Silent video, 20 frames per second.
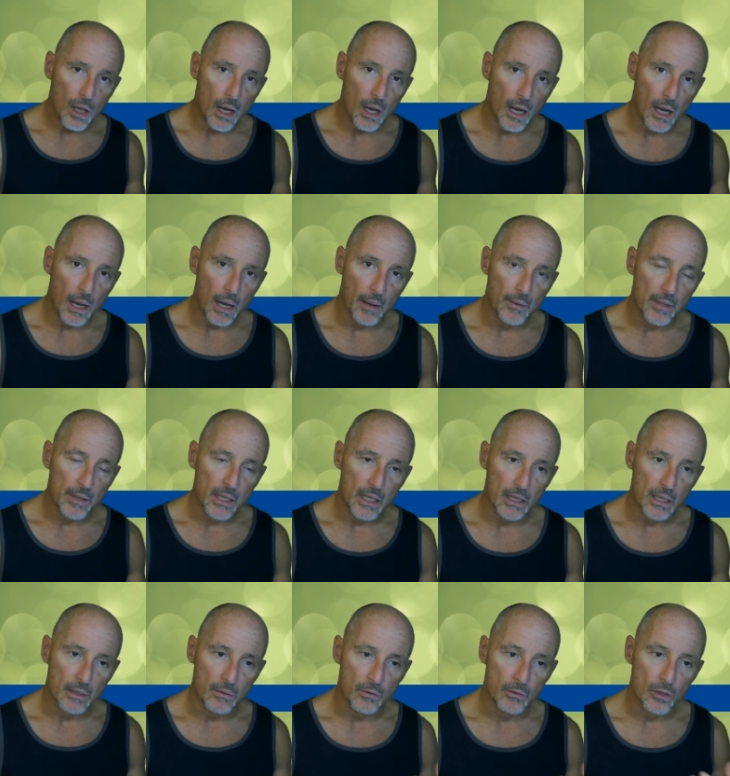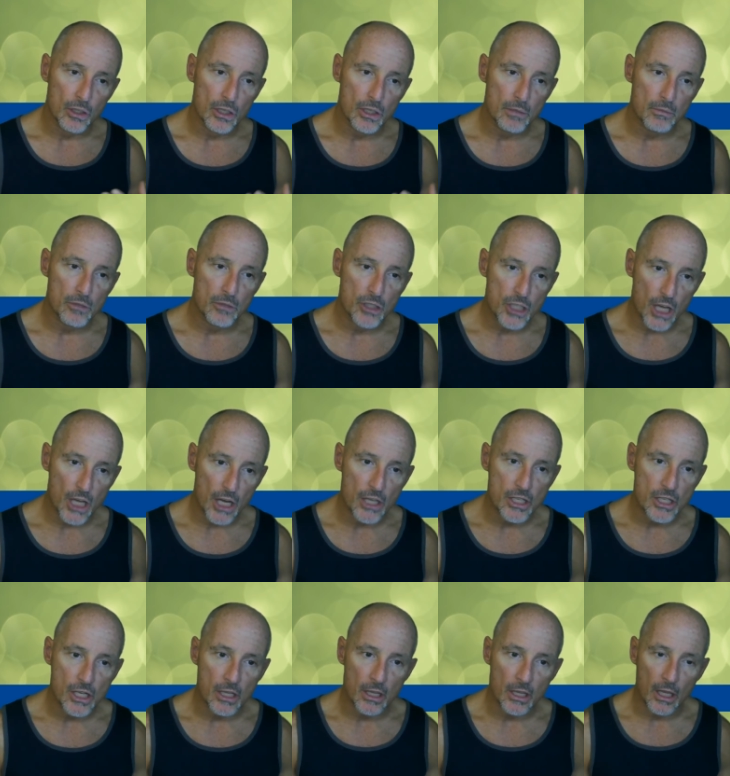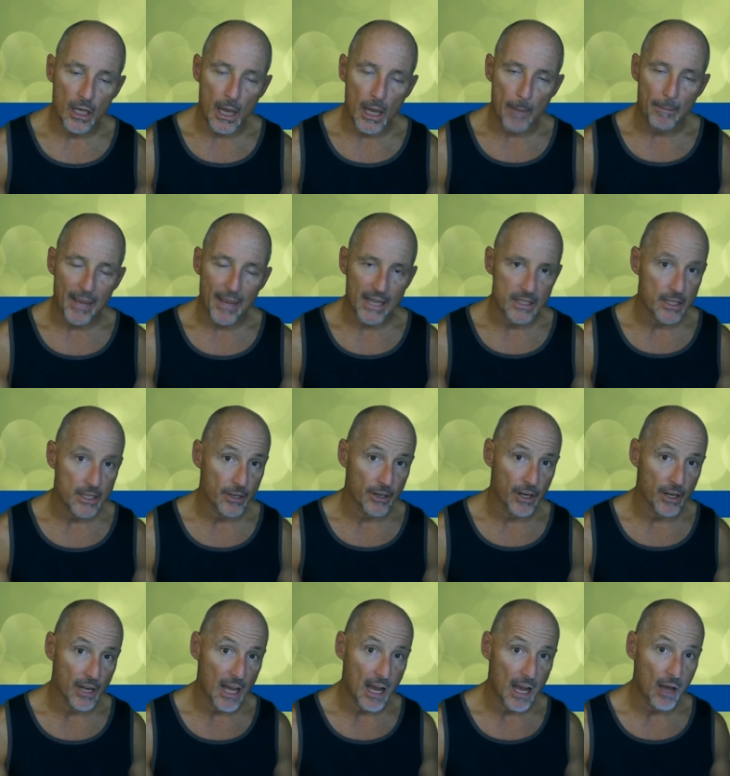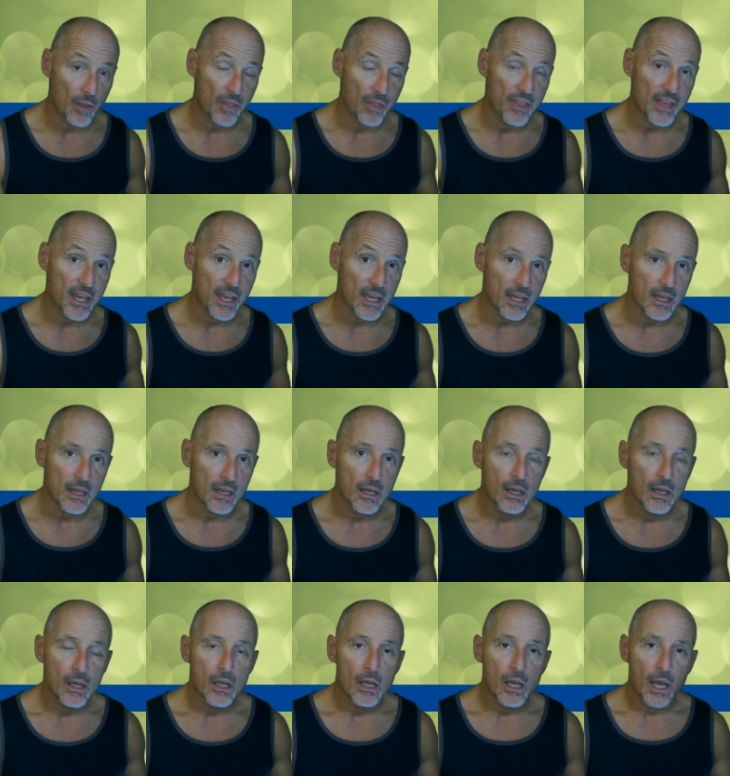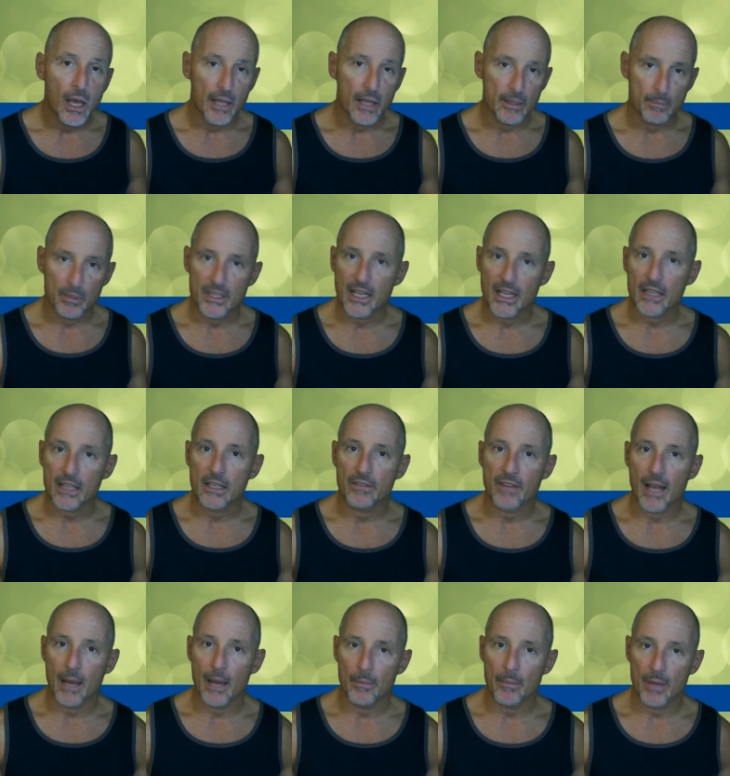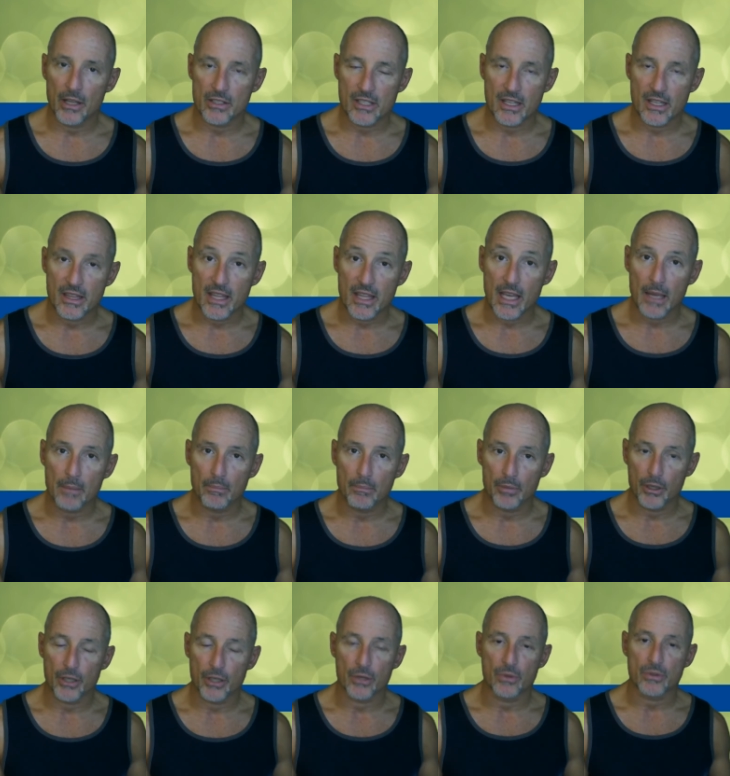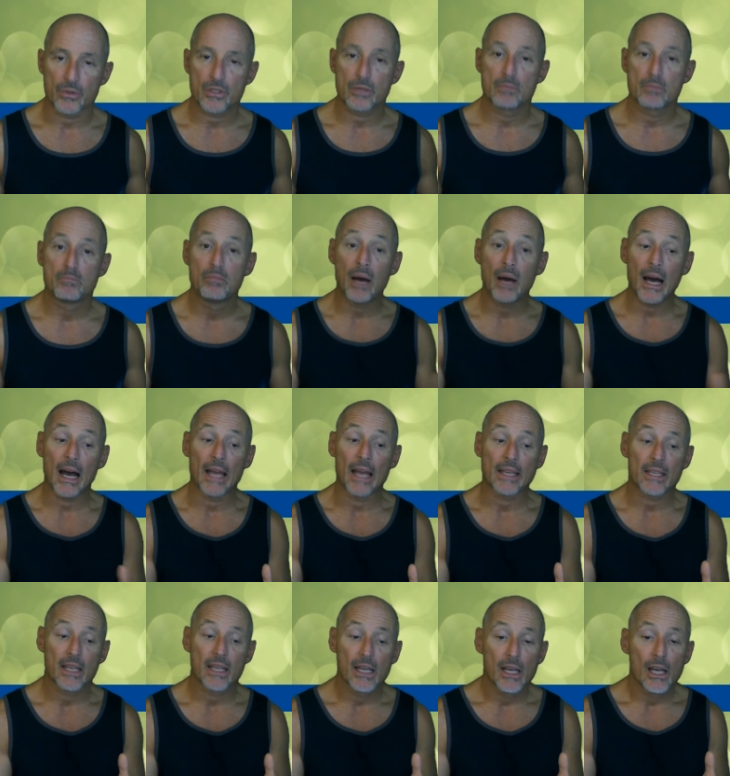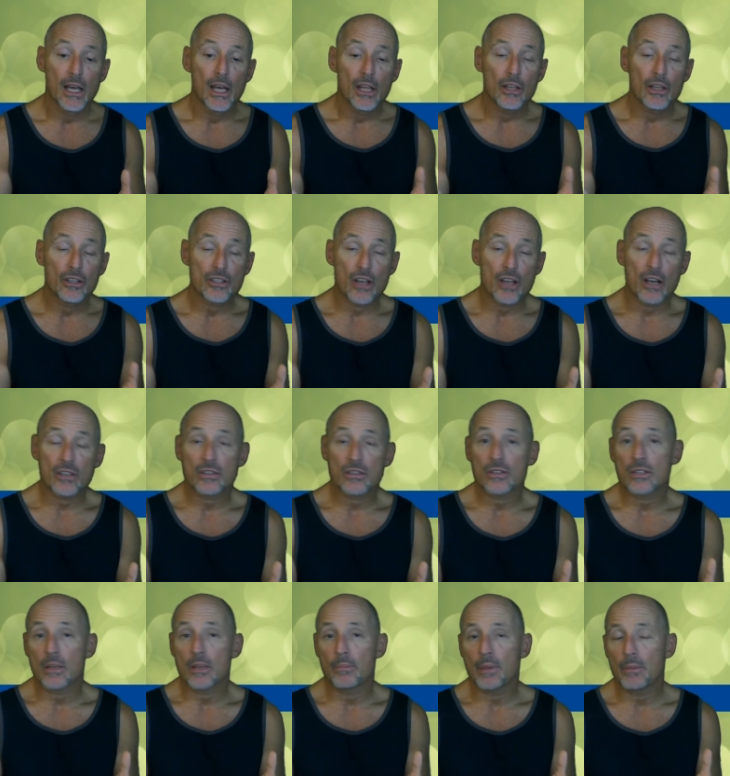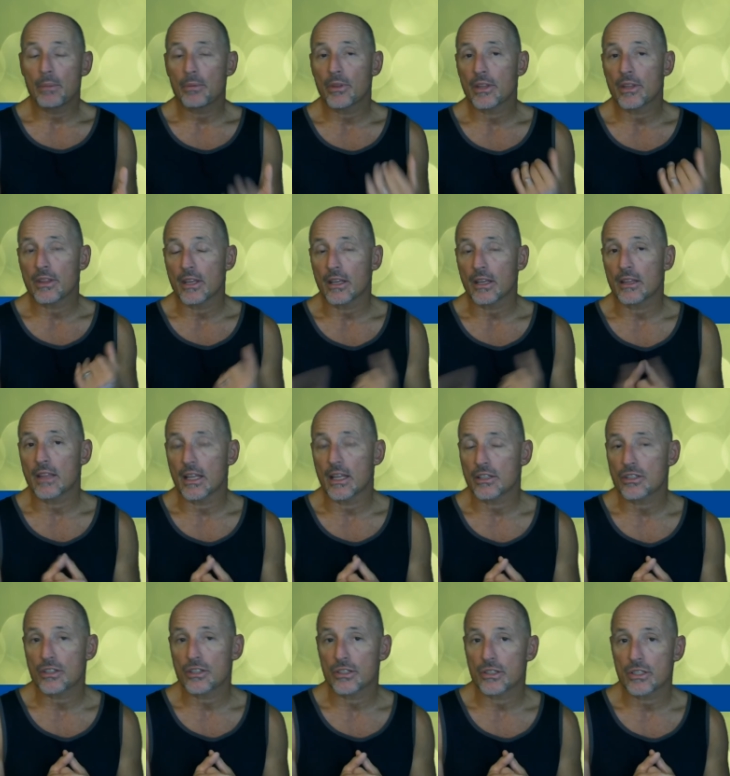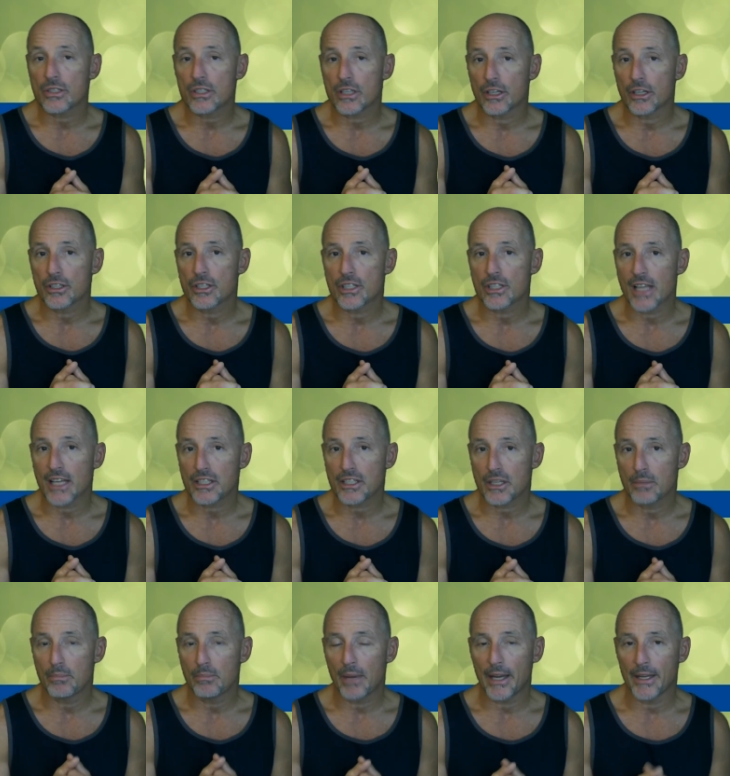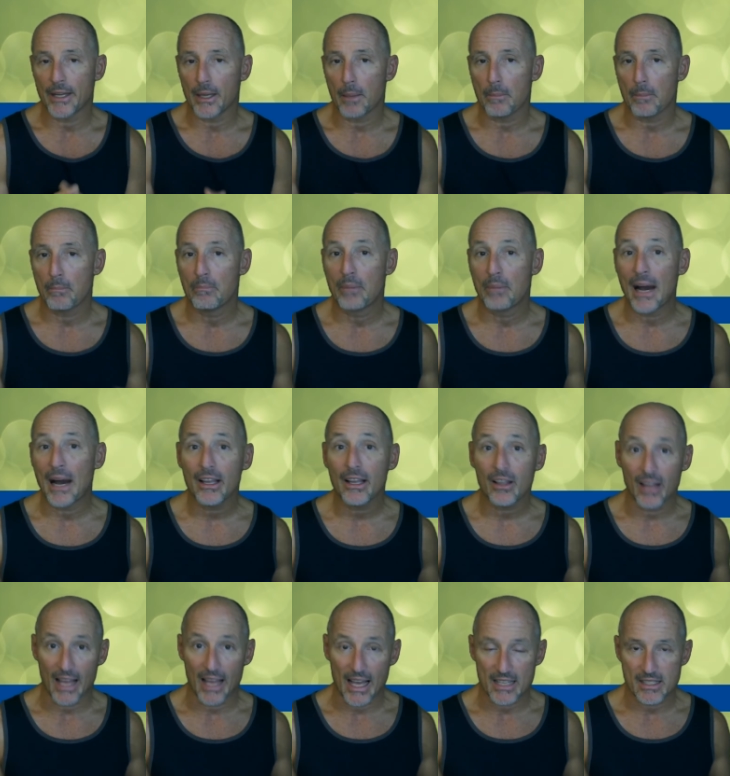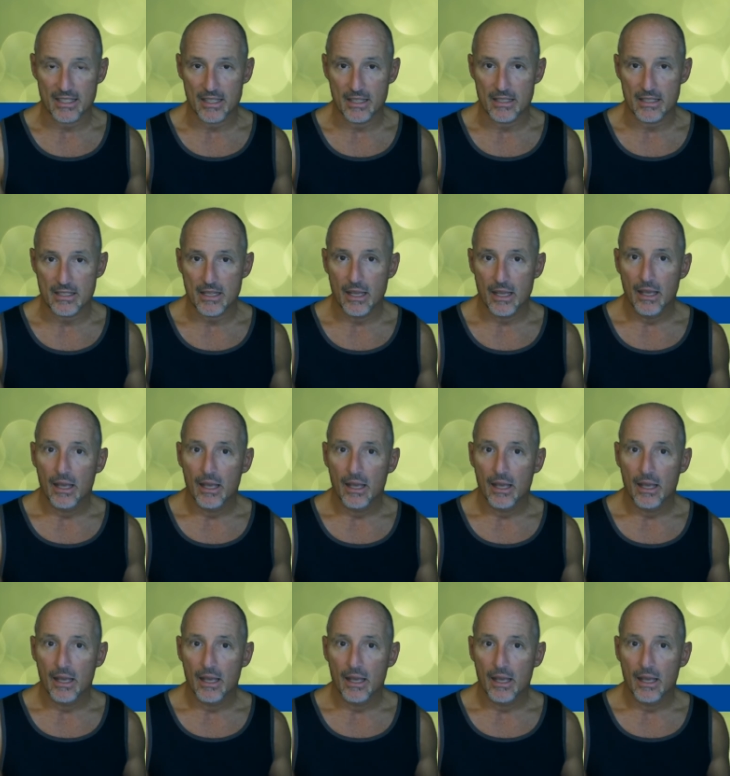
uh, in changing the gut bacteria and how they and the protective compounds that they produce. But there's also some people that think that certain starches actually bind up bile acids.